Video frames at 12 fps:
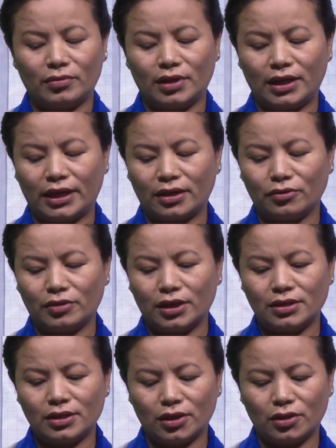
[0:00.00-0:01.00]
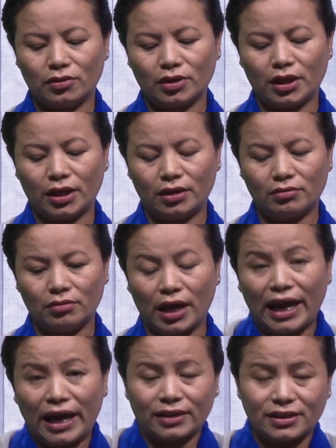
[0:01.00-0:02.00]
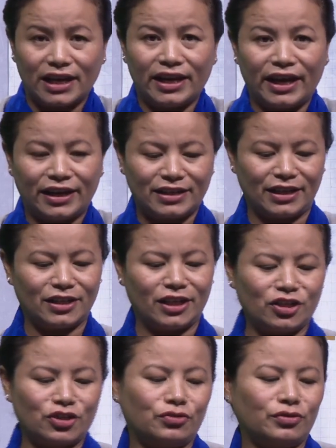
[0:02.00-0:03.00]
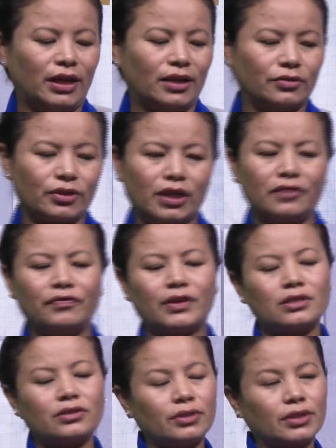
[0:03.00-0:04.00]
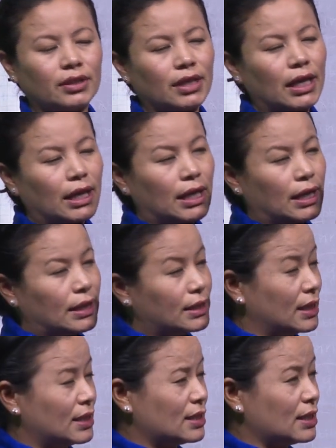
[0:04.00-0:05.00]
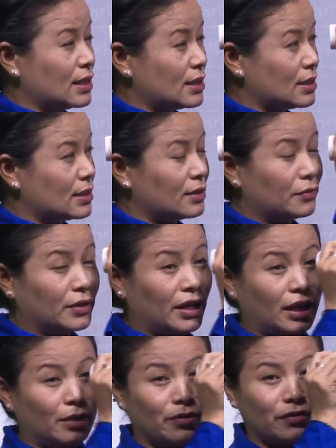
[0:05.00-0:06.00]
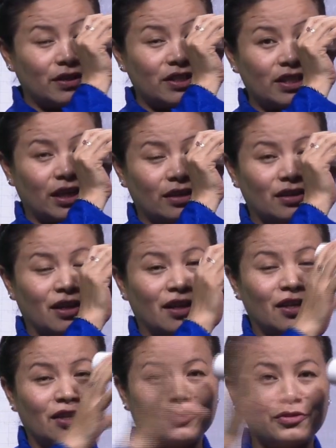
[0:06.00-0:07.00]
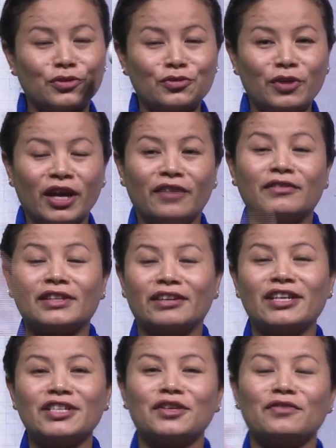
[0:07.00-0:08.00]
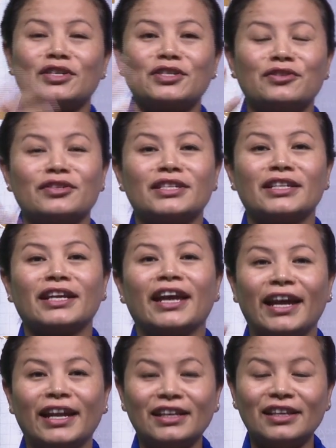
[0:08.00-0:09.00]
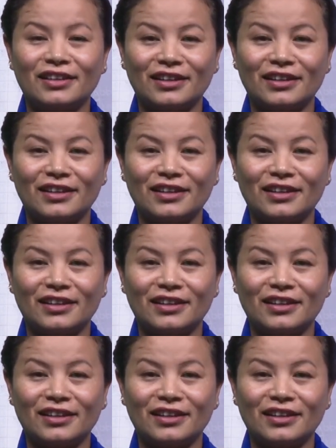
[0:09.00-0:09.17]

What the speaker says: like you can say, you can enact and then show that, okay, if the student does this with the help of the chart. So you have the rest of the student can